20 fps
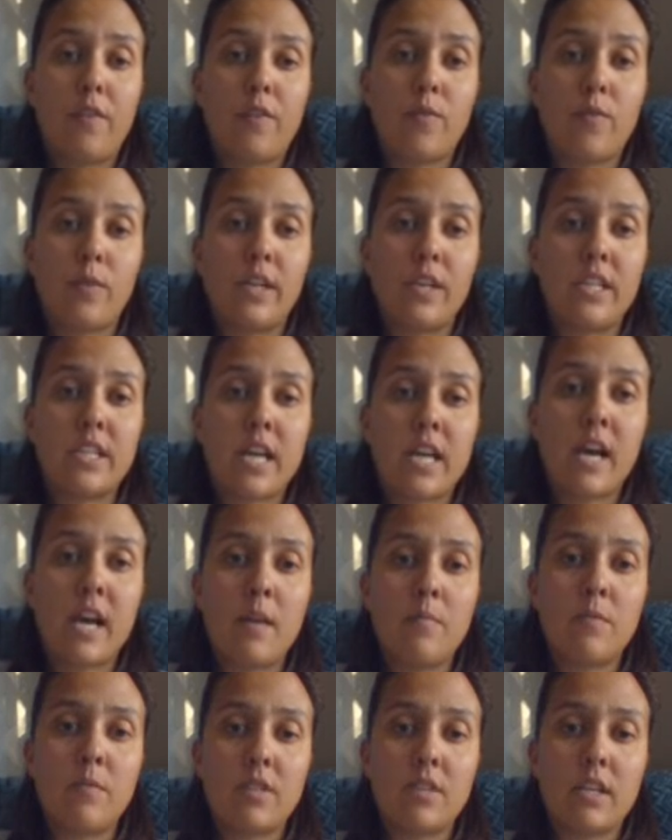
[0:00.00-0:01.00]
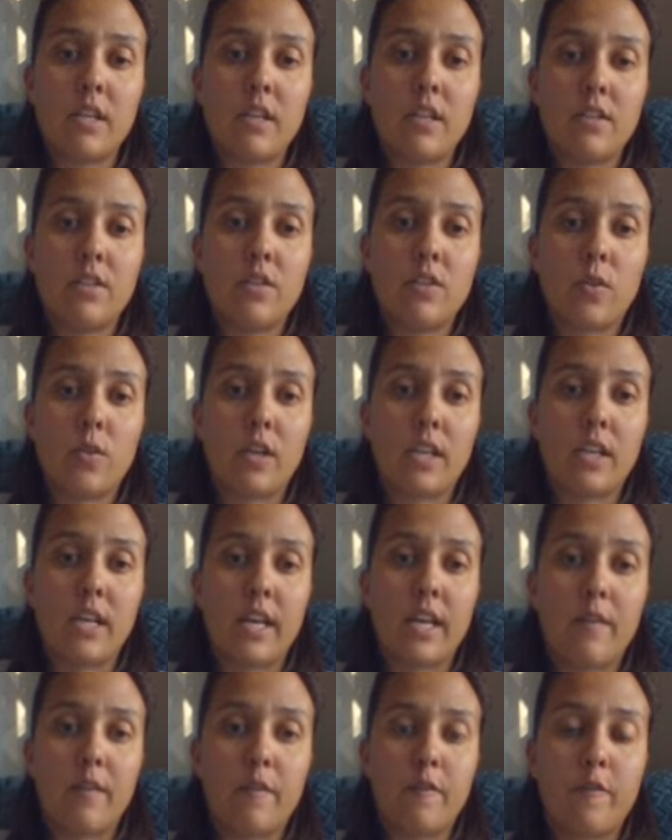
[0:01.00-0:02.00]
3 times and into
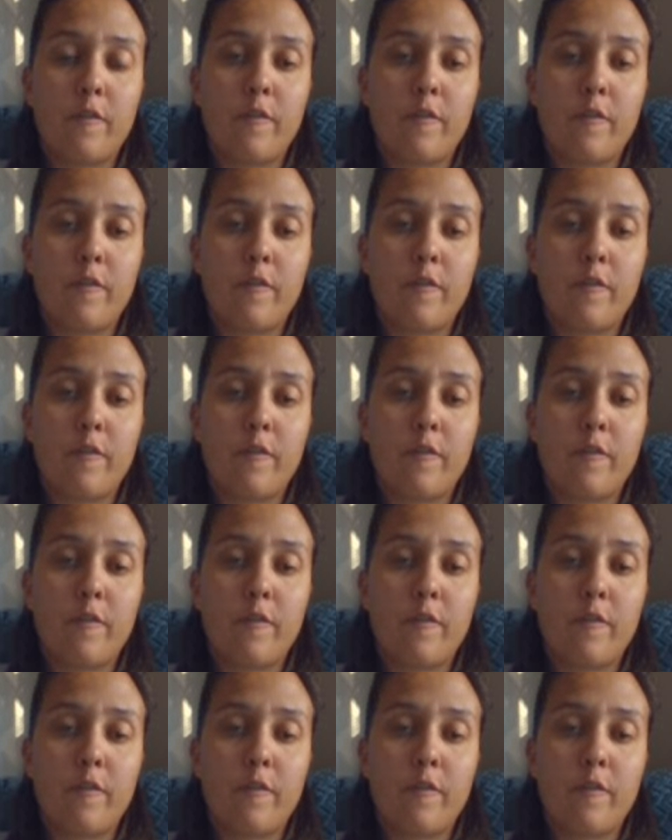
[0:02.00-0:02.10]
28